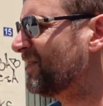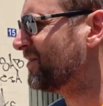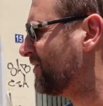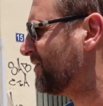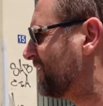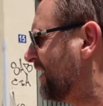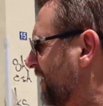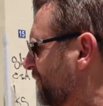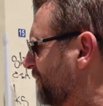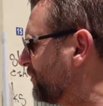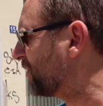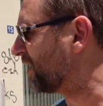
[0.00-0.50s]

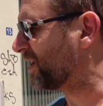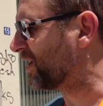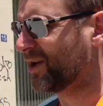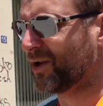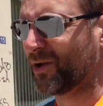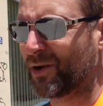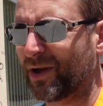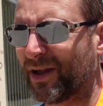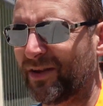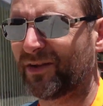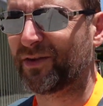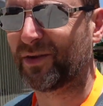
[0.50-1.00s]
tonight we're gonna
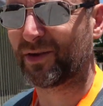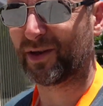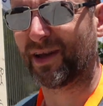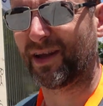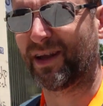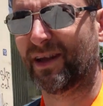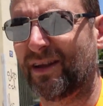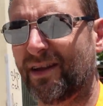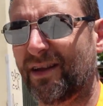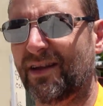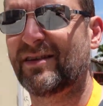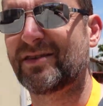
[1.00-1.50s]
look into
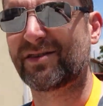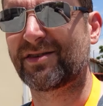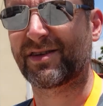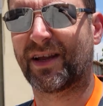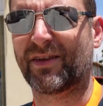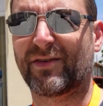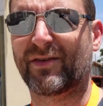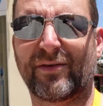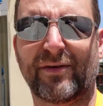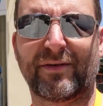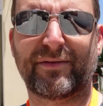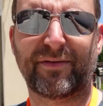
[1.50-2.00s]
the
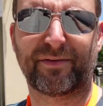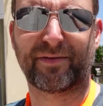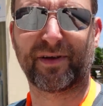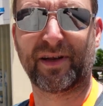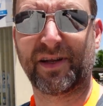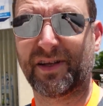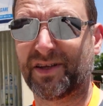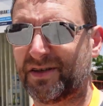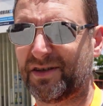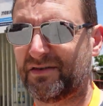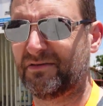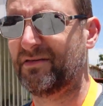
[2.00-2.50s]
center of the
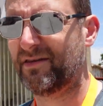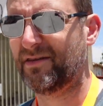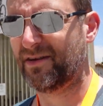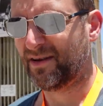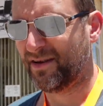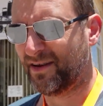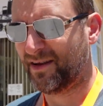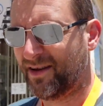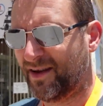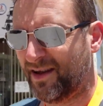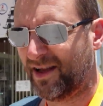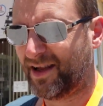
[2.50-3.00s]
village,
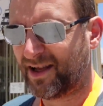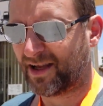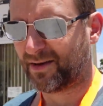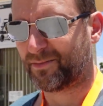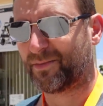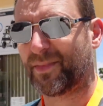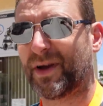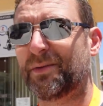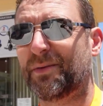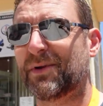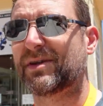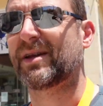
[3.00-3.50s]

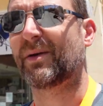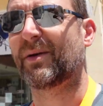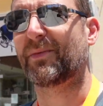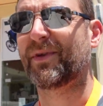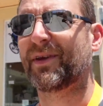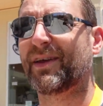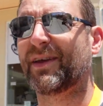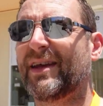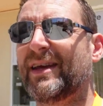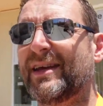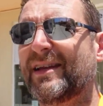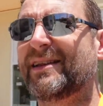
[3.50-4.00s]
maybe
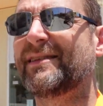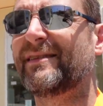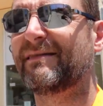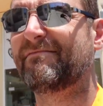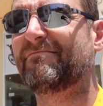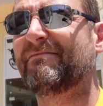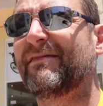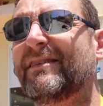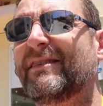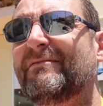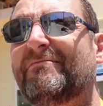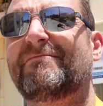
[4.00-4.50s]
something
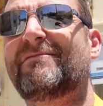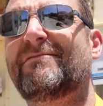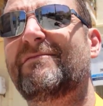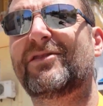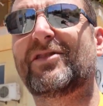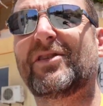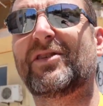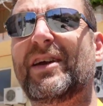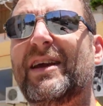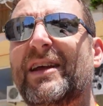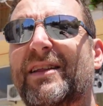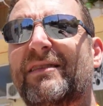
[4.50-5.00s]

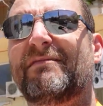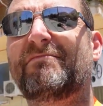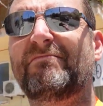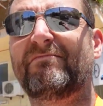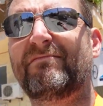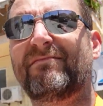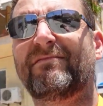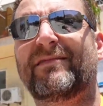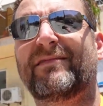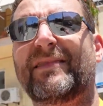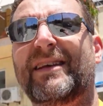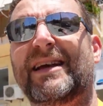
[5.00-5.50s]
to eat.
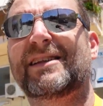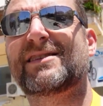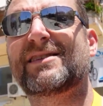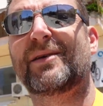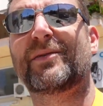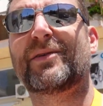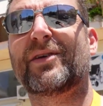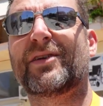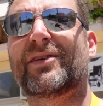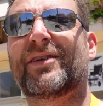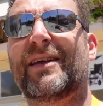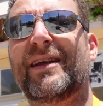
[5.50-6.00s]

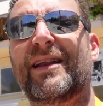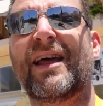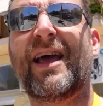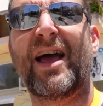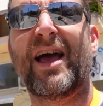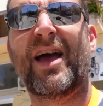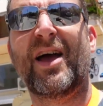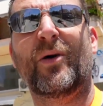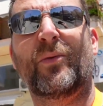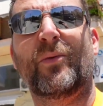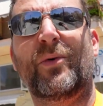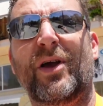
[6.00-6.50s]

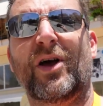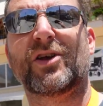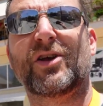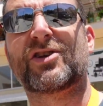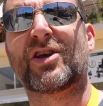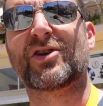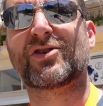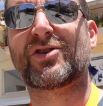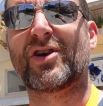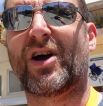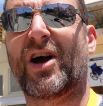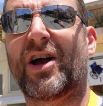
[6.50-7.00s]
We
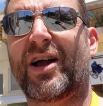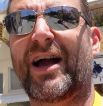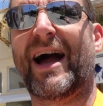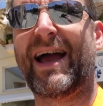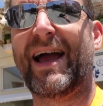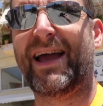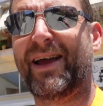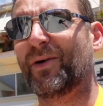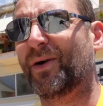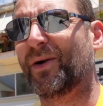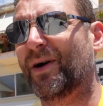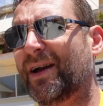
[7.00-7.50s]
also saw a
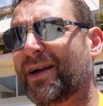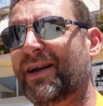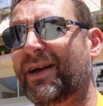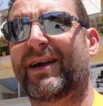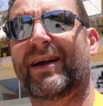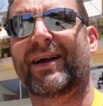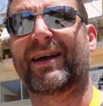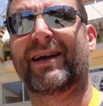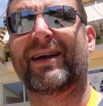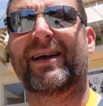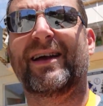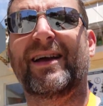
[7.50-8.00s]
guy like
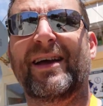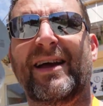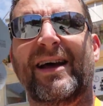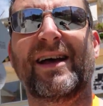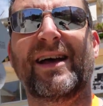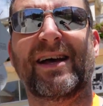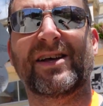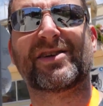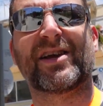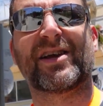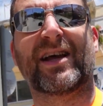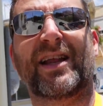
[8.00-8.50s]

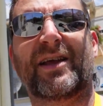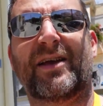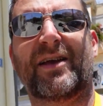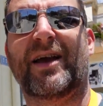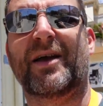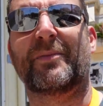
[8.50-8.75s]
selling